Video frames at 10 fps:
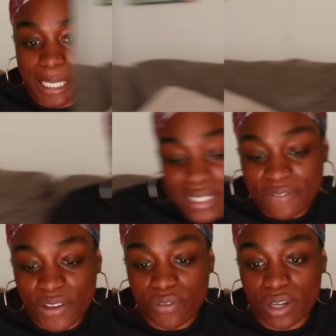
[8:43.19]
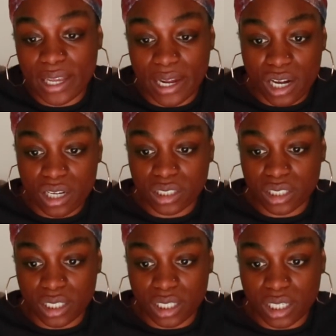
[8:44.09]
Newest favorite
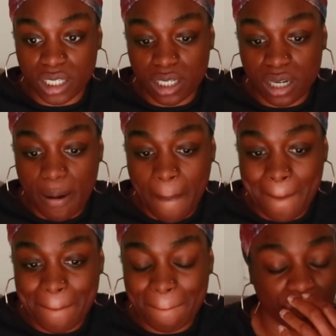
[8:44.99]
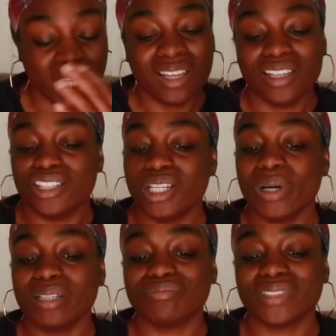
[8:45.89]
character, you know
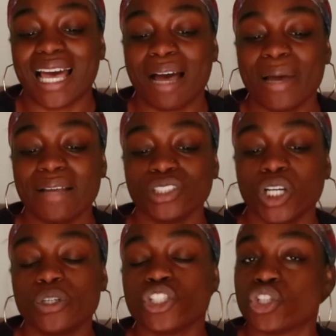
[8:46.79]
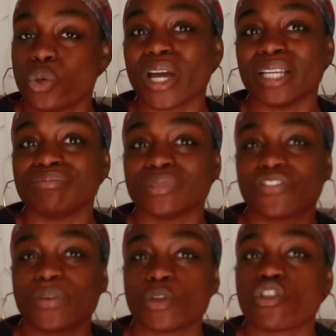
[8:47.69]
what, I'm gonna have to go with Joy
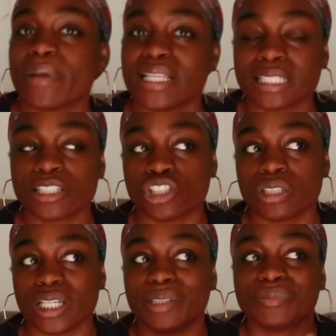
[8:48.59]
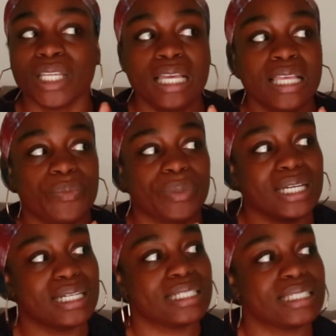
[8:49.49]
from The Romantic Agenda,
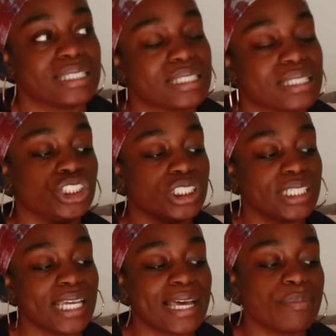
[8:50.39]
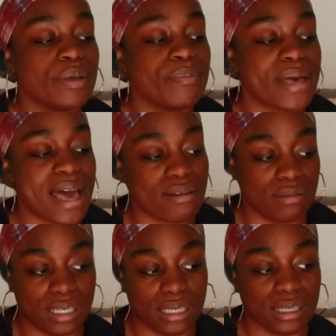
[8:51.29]
because she had been
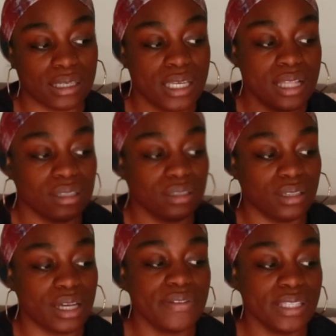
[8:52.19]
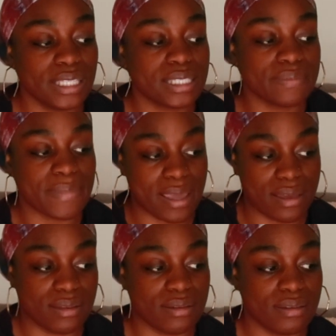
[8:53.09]
battling loving this
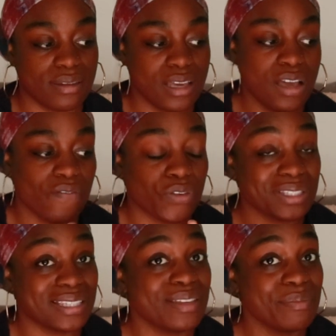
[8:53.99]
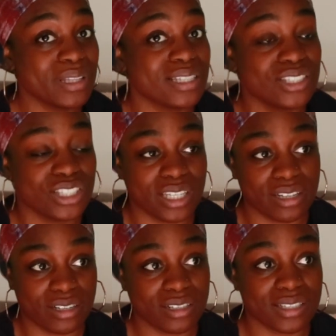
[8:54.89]
man for 10+
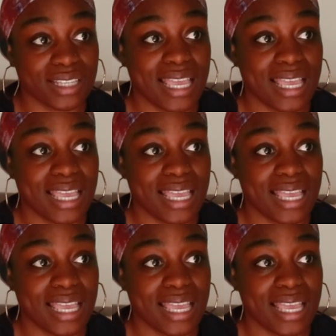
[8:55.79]
years.